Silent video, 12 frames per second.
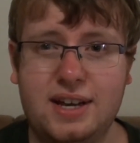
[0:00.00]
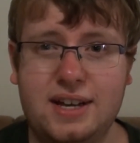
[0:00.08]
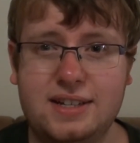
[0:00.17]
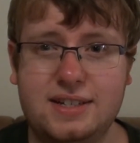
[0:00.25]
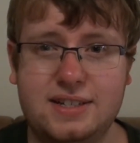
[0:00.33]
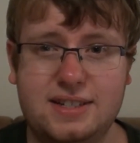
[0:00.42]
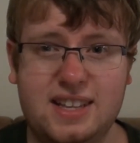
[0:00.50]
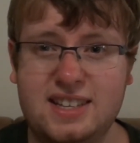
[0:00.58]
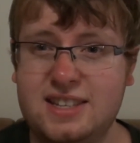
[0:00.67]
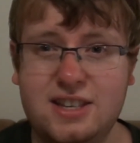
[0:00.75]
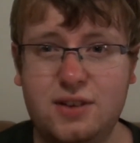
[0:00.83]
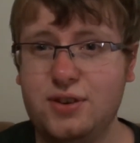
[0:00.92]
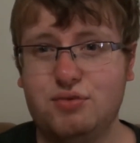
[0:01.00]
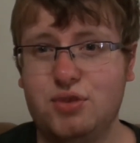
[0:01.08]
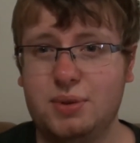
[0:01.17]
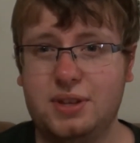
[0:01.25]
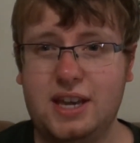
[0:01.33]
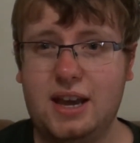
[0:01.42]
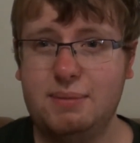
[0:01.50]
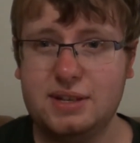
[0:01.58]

and there's nothing wrong with the game.